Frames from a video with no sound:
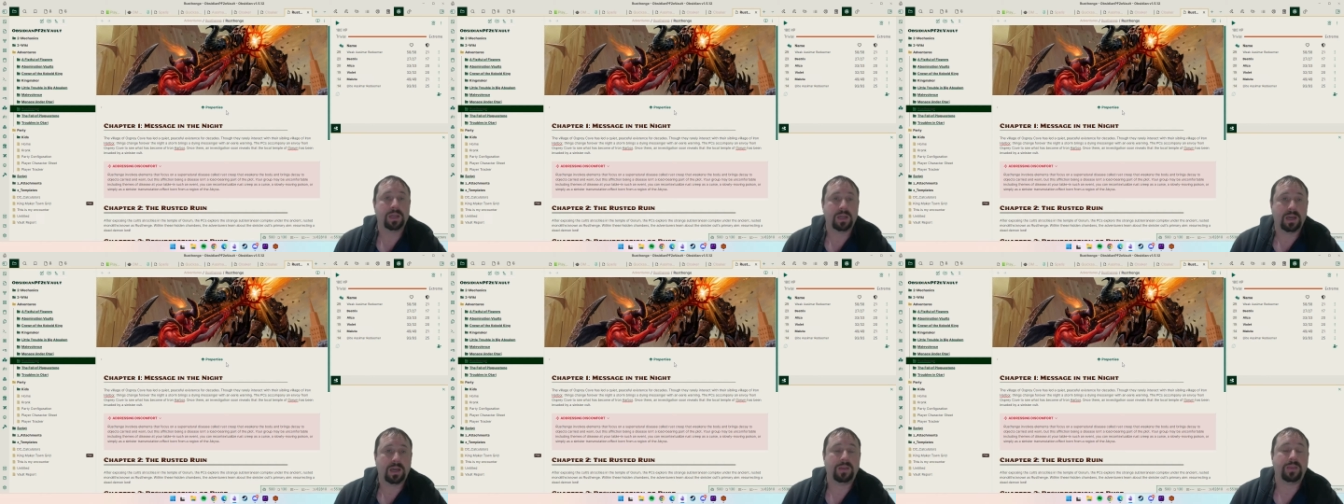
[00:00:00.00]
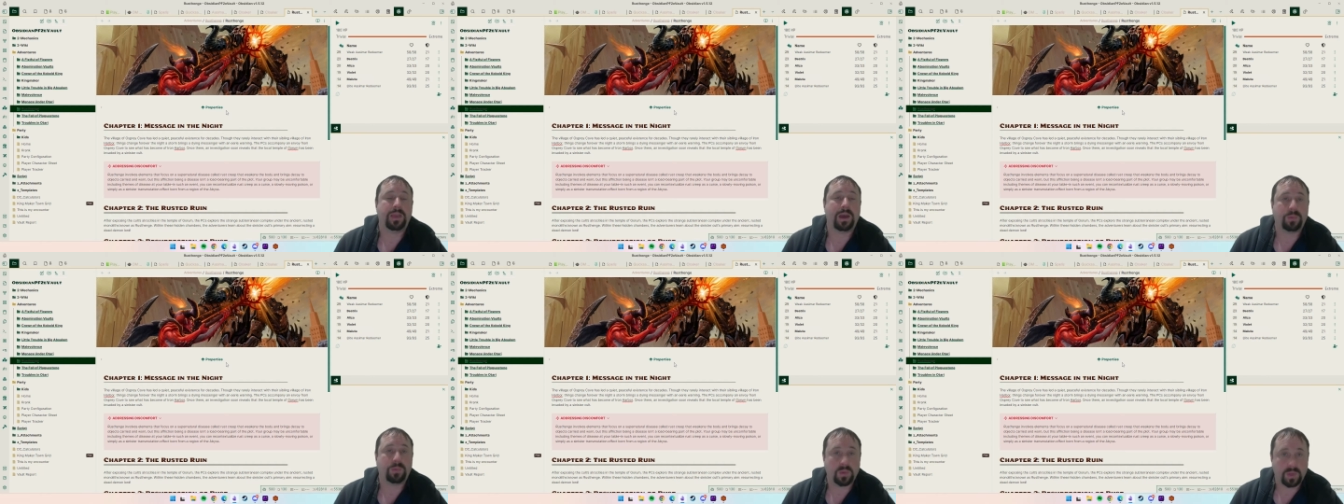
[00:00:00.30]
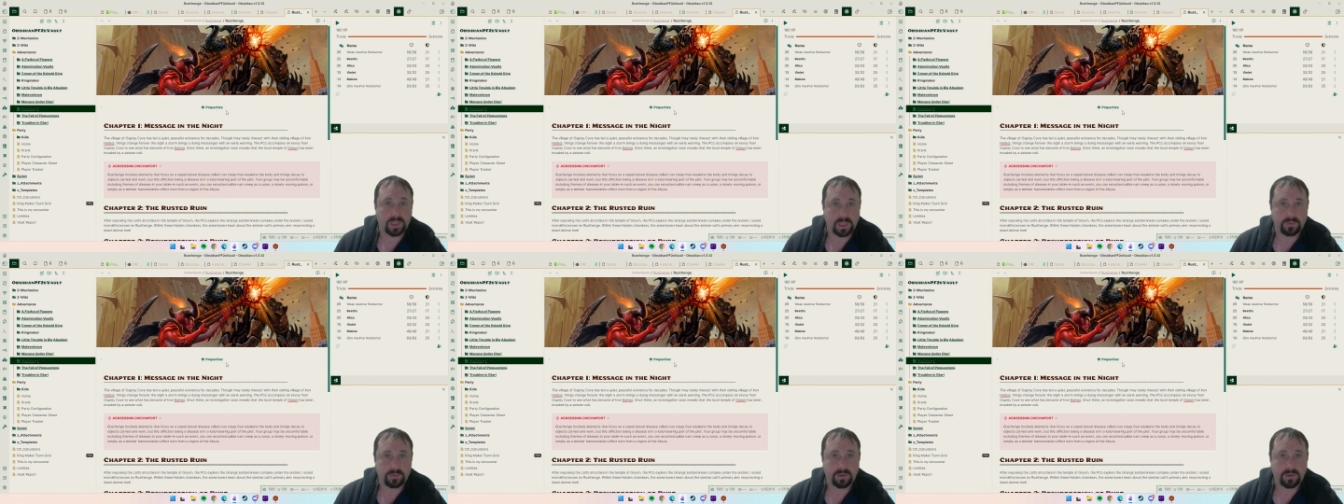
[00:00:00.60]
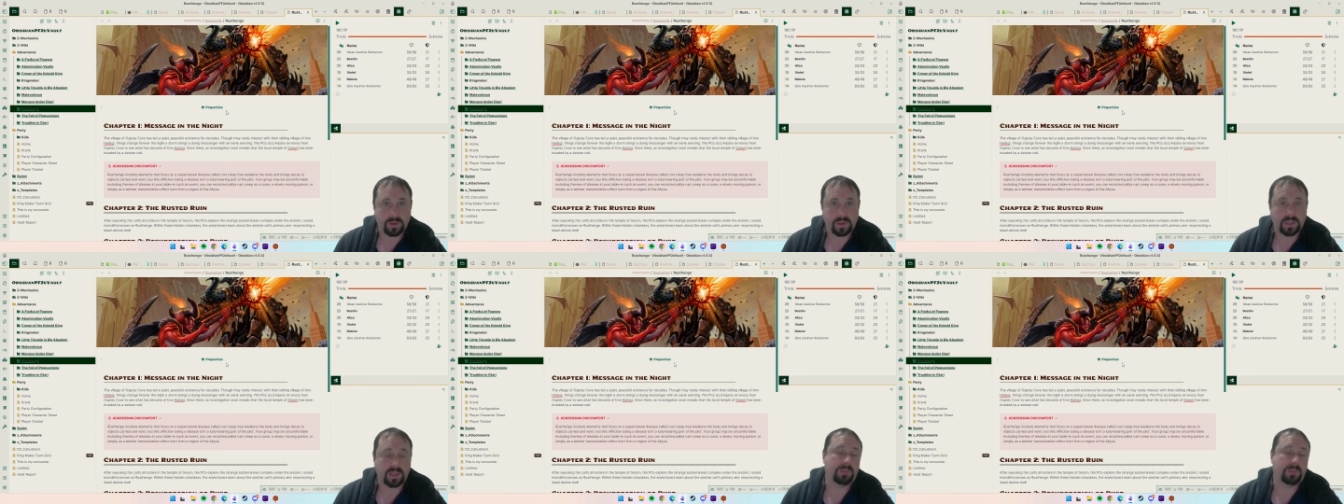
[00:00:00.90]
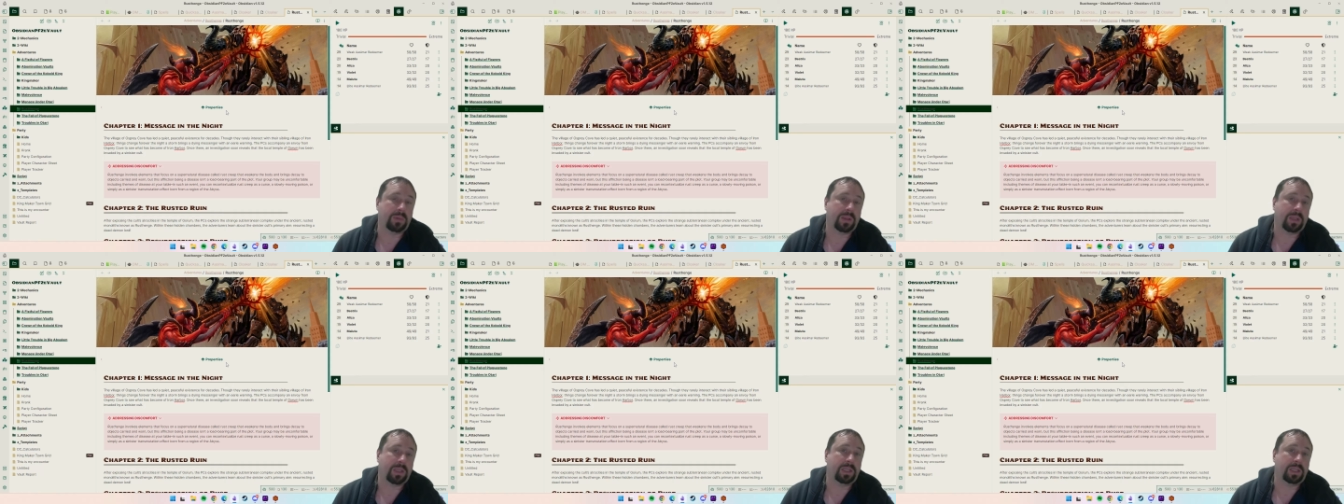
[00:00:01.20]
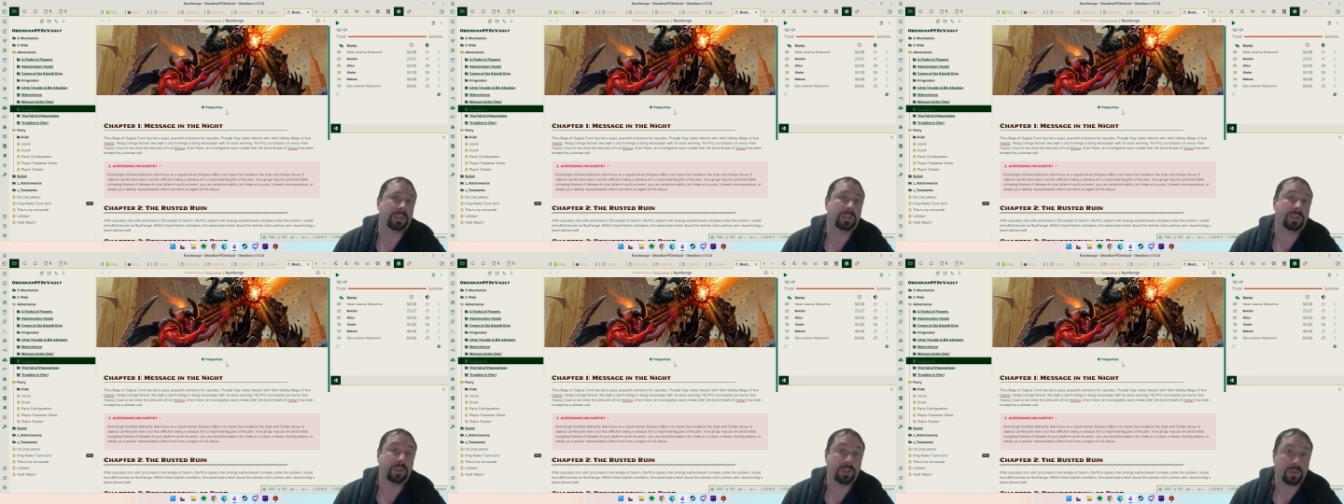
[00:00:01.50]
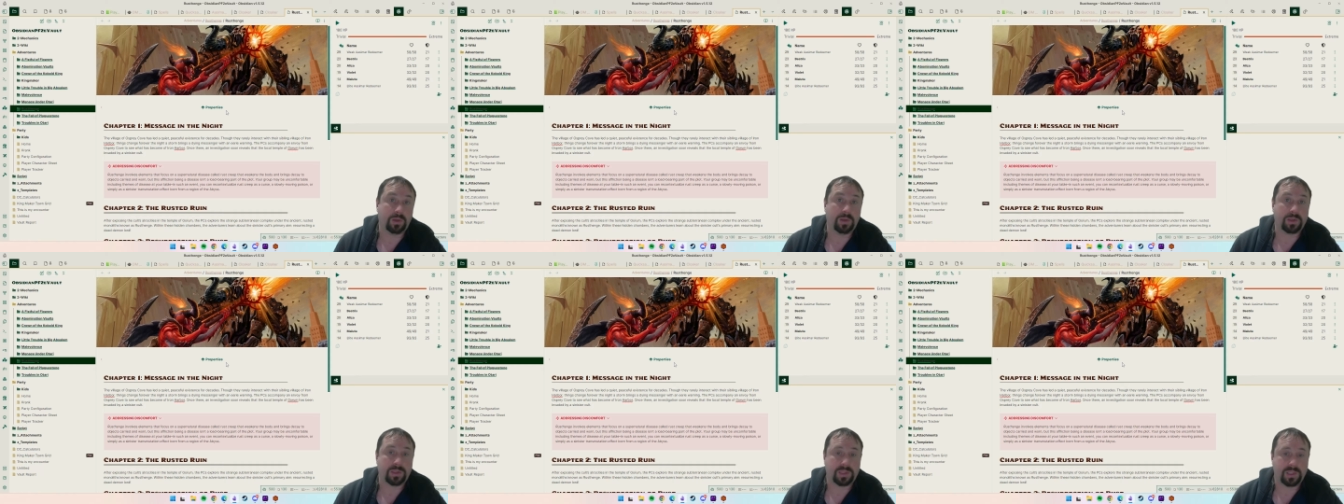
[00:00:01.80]
and that will give you the ability to
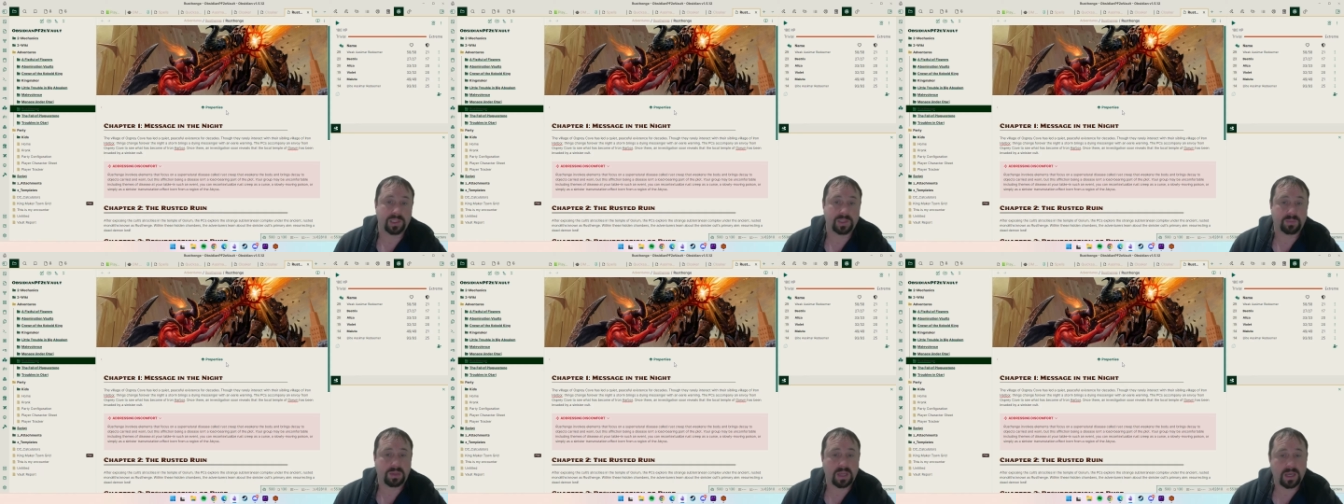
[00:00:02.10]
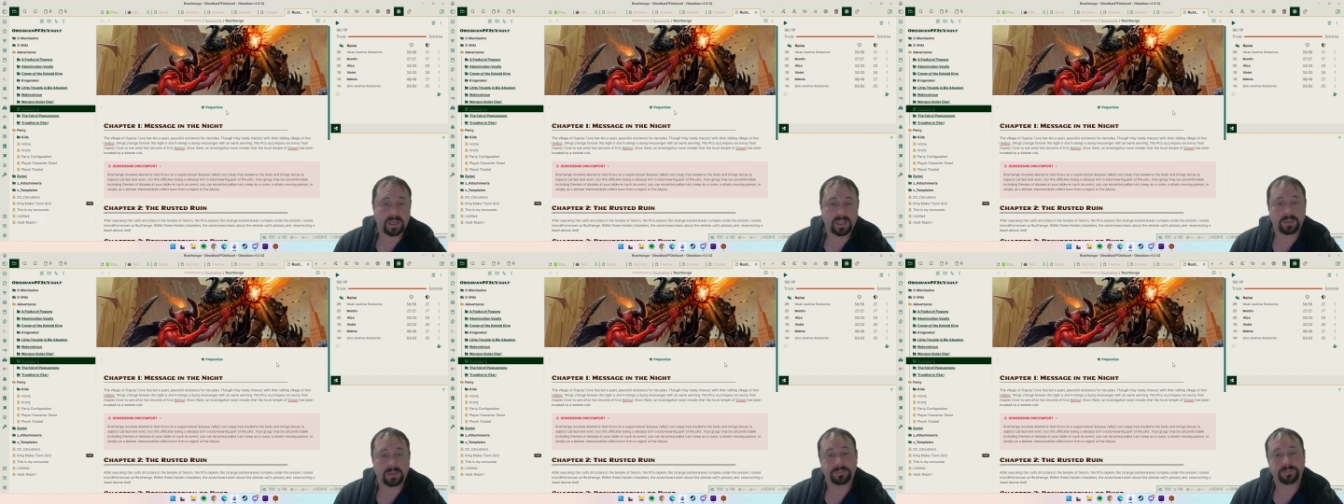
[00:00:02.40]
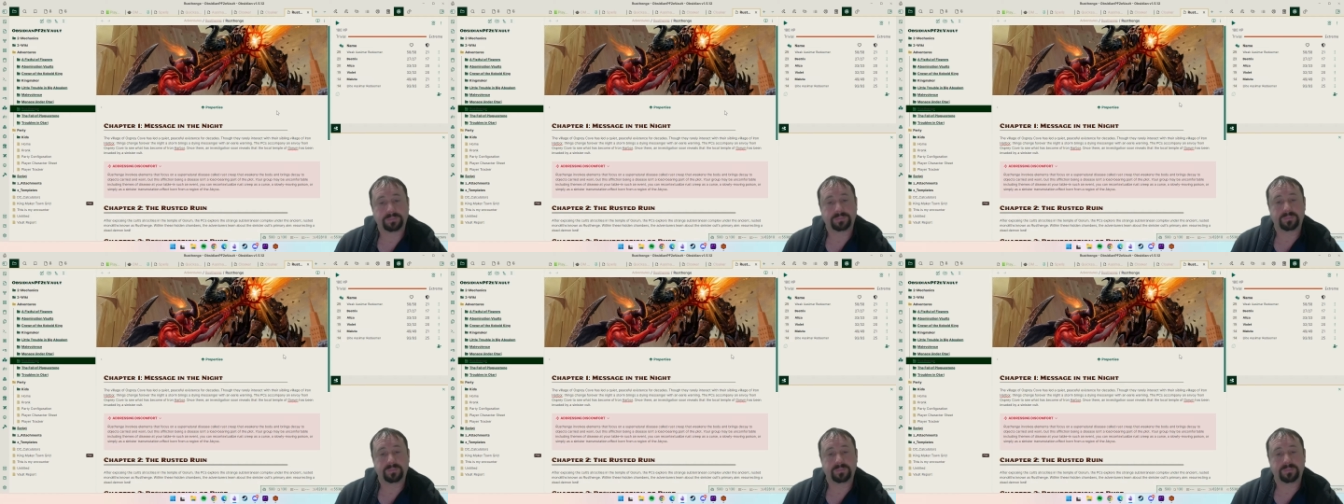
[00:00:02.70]
use this plugin.